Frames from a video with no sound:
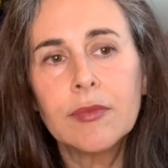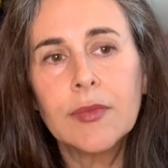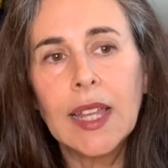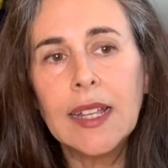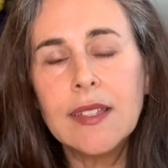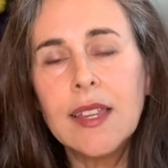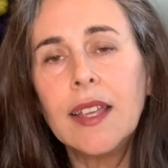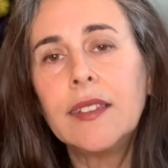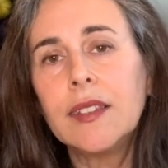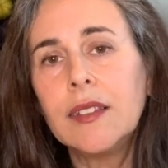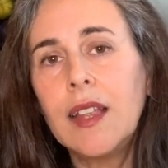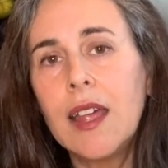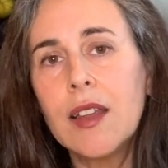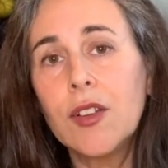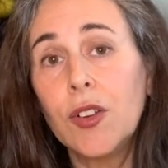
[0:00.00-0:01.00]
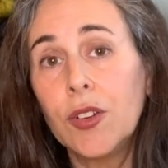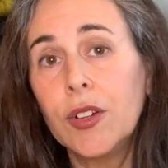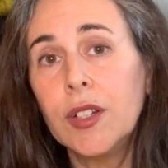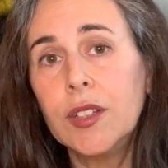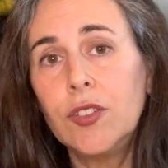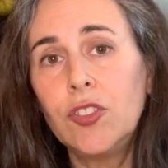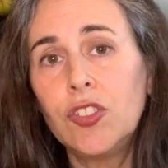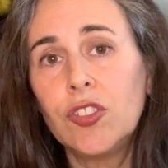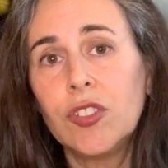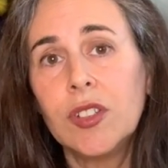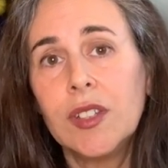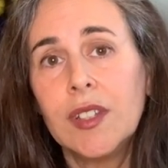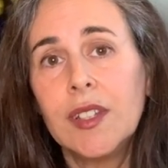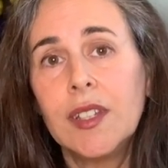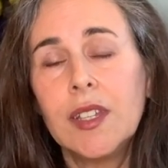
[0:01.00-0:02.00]
it takes a lot of courage
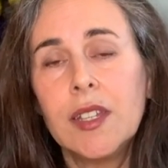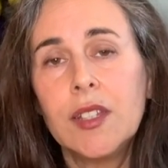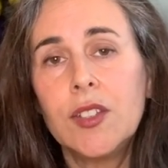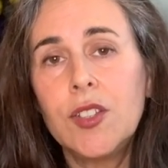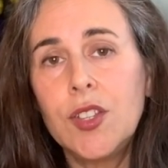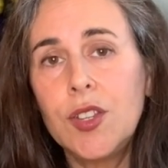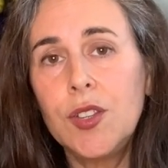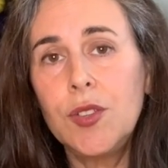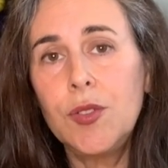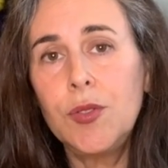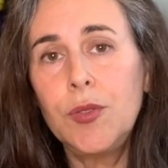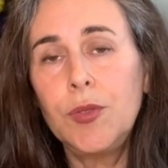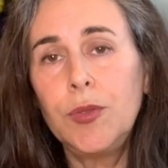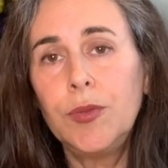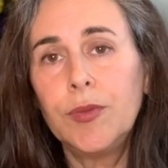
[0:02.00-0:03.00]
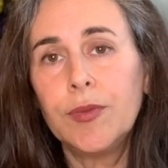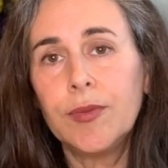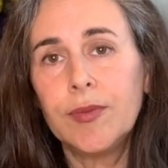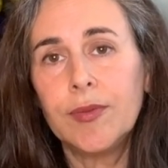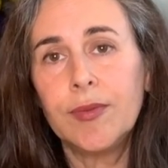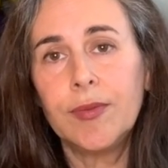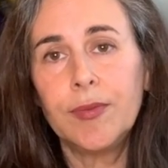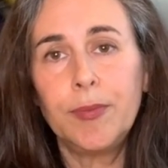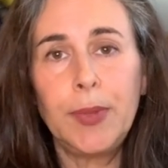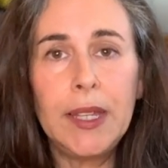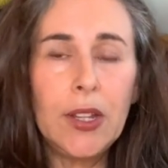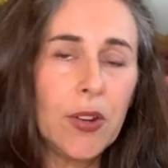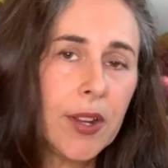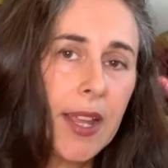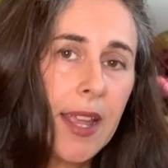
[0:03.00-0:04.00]
to be
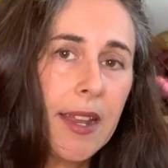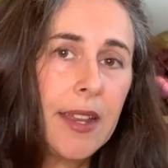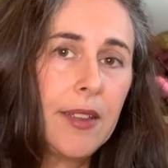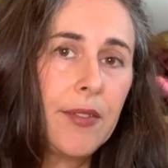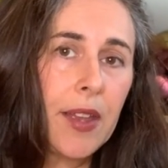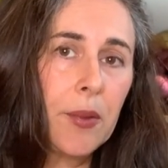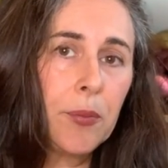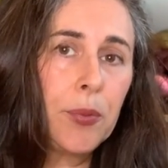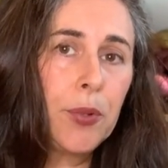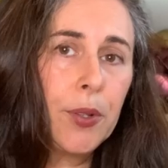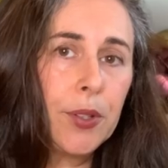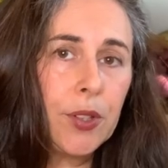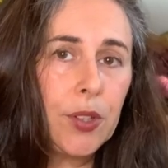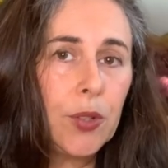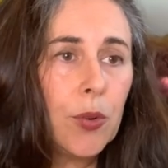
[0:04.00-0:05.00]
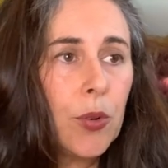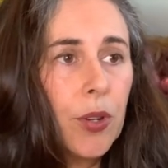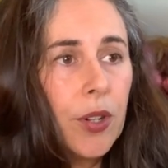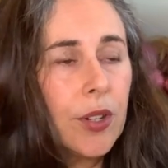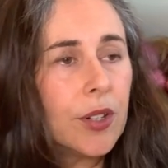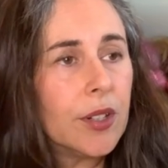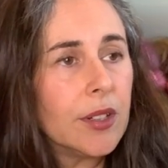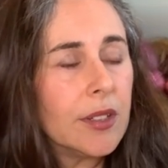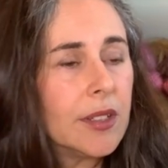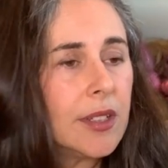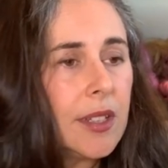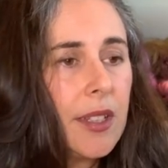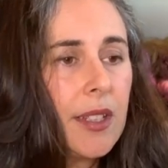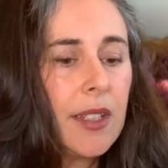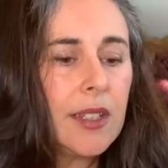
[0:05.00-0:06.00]
creative and put your
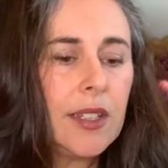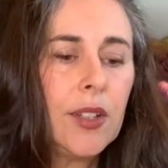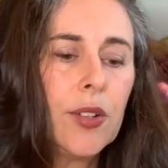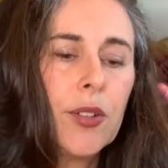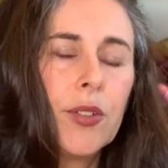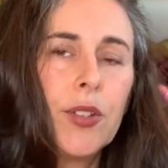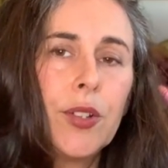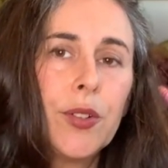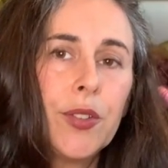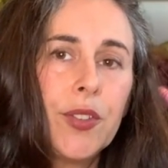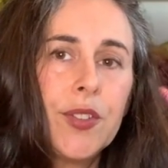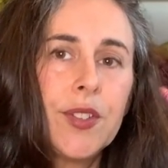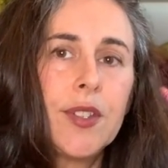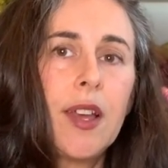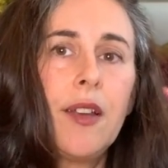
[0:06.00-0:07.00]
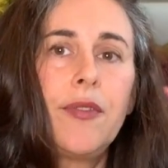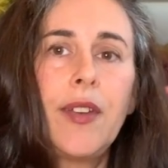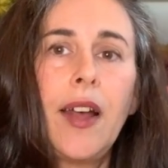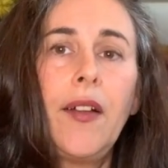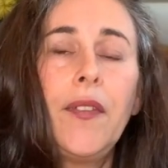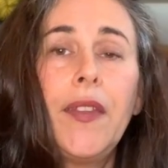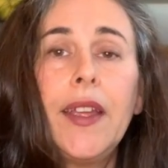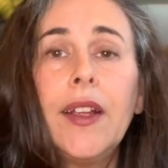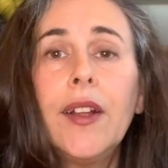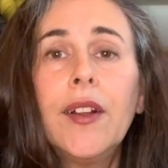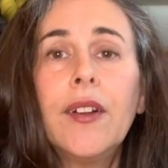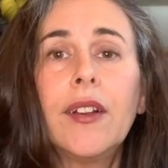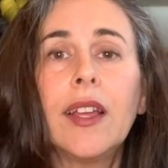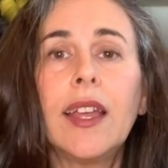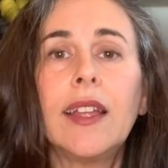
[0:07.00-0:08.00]
your your stuff out
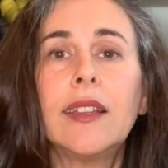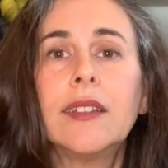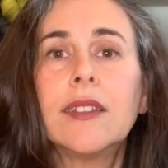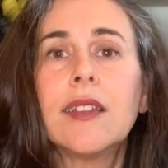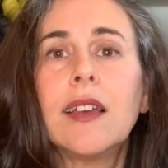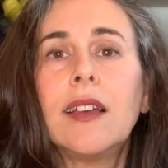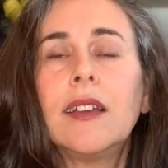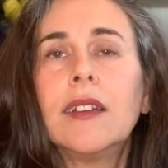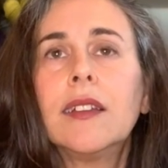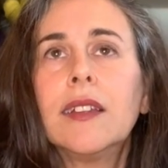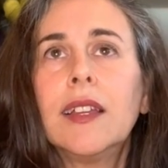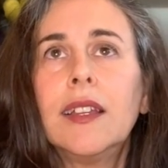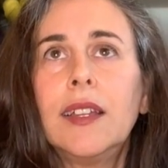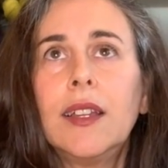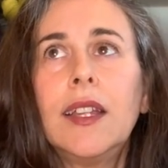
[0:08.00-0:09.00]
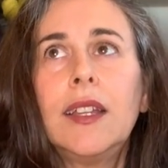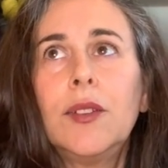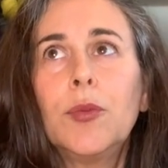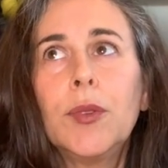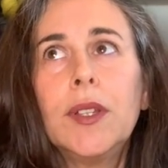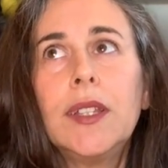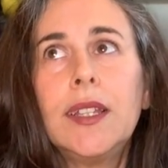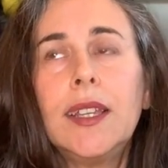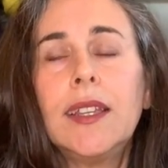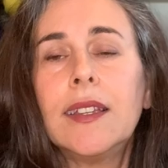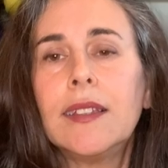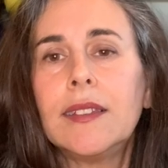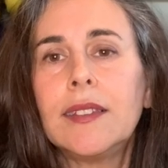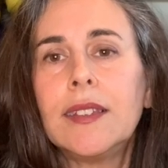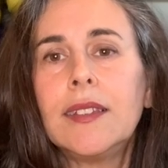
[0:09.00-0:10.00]
there, and uh, and and it really
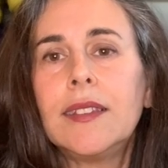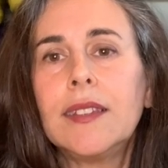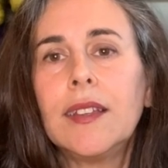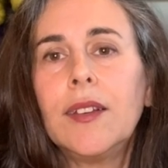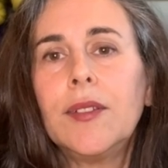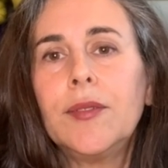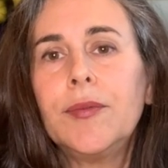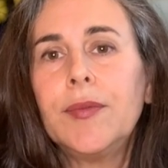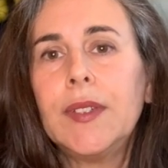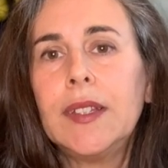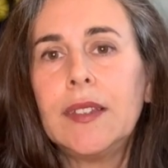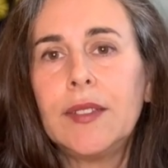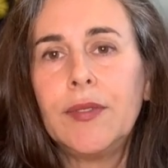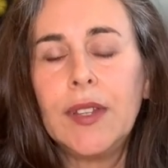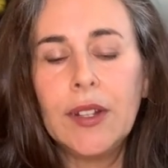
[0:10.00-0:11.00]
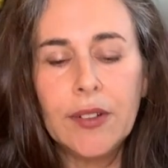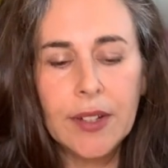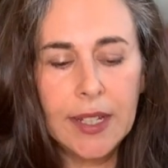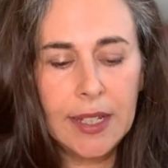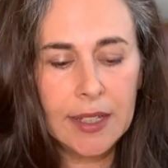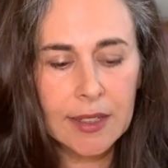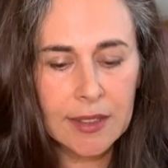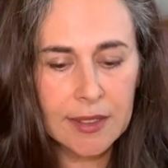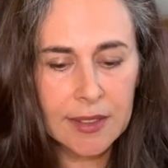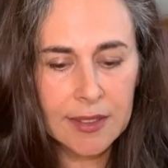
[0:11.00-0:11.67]
is. It's um, it's very